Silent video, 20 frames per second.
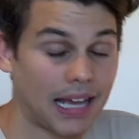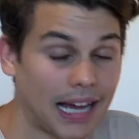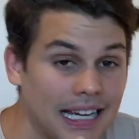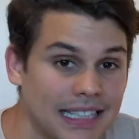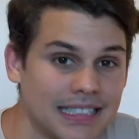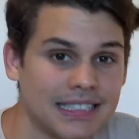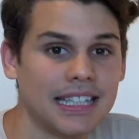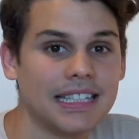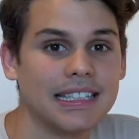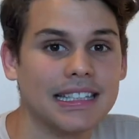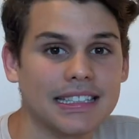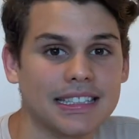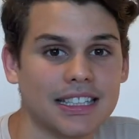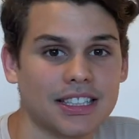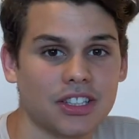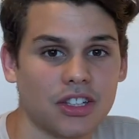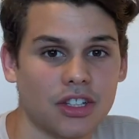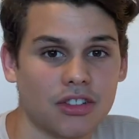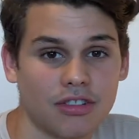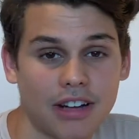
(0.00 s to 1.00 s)
I say this
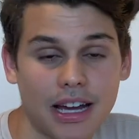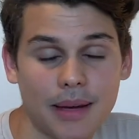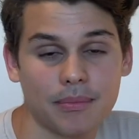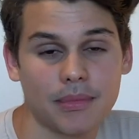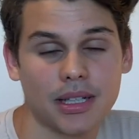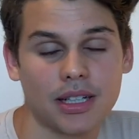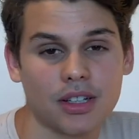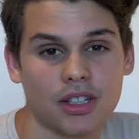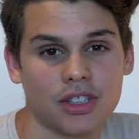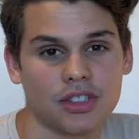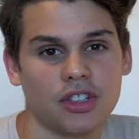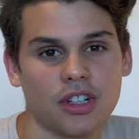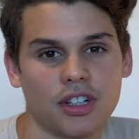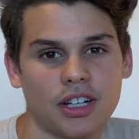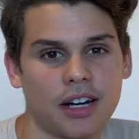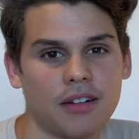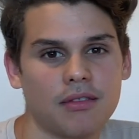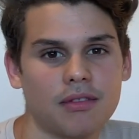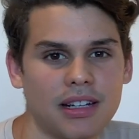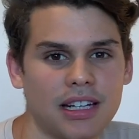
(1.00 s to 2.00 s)
is a trap because you're
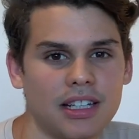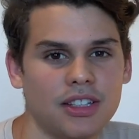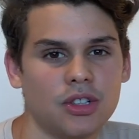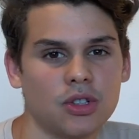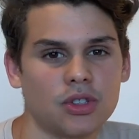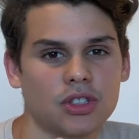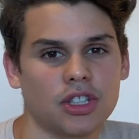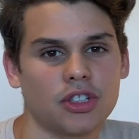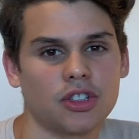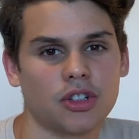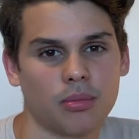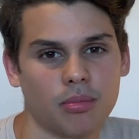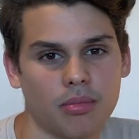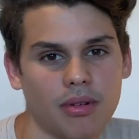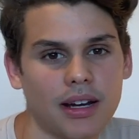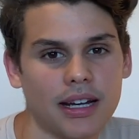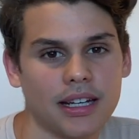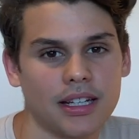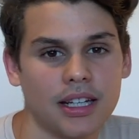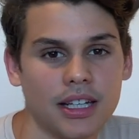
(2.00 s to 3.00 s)
not really using your
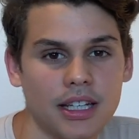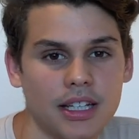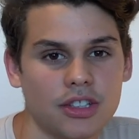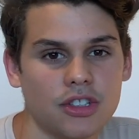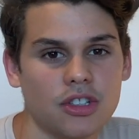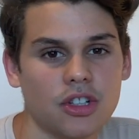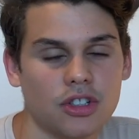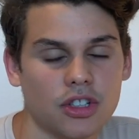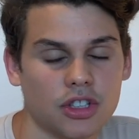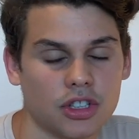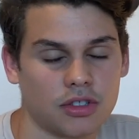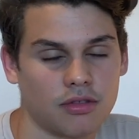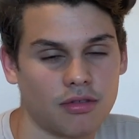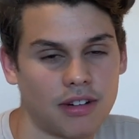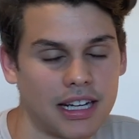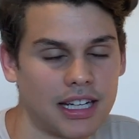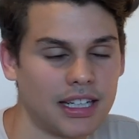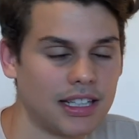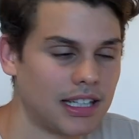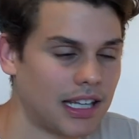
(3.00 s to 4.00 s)
brain. You're just
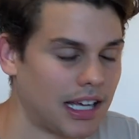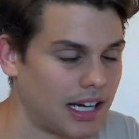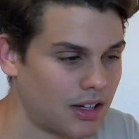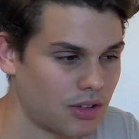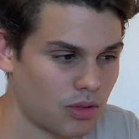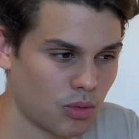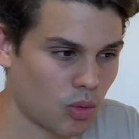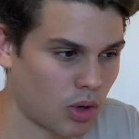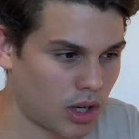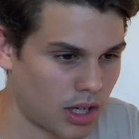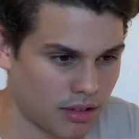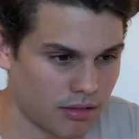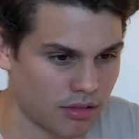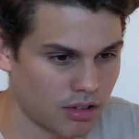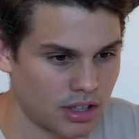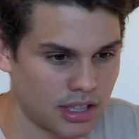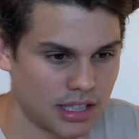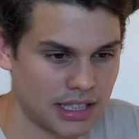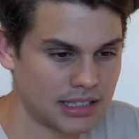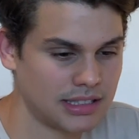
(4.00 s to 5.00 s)
writing down
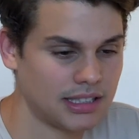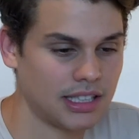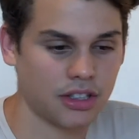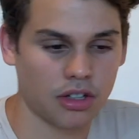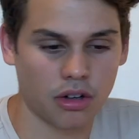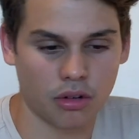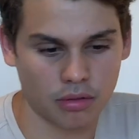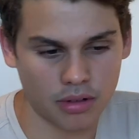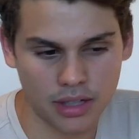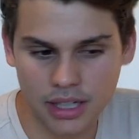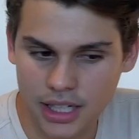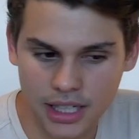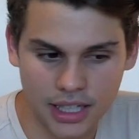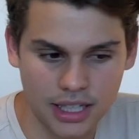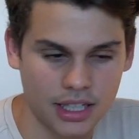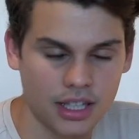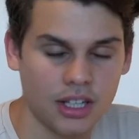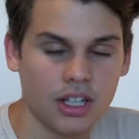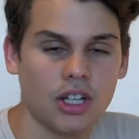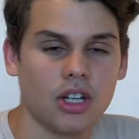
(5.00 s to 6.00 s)
whatever it is that you're
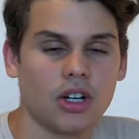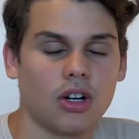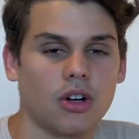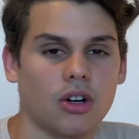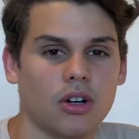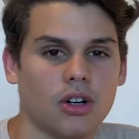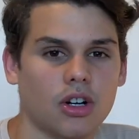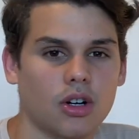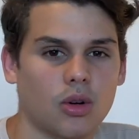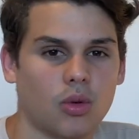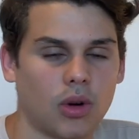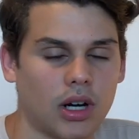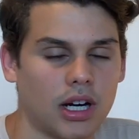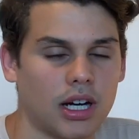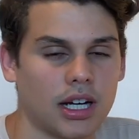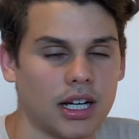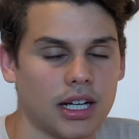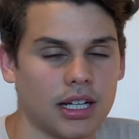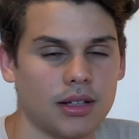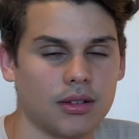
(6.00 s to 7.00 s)
reading or
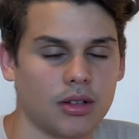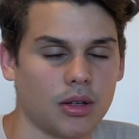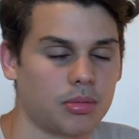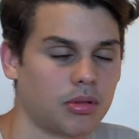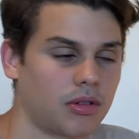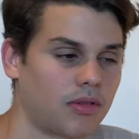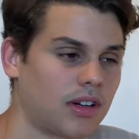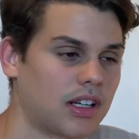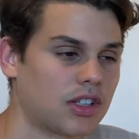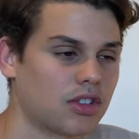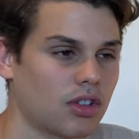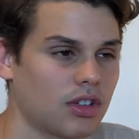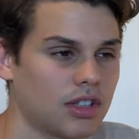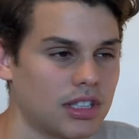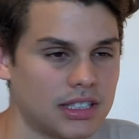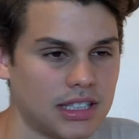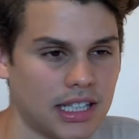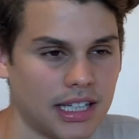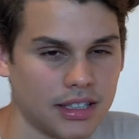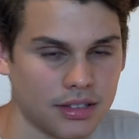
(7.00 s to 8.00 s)
what the professor
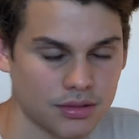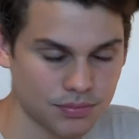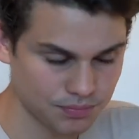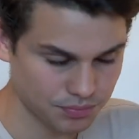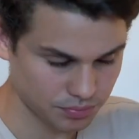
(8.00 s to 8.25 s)
is saying.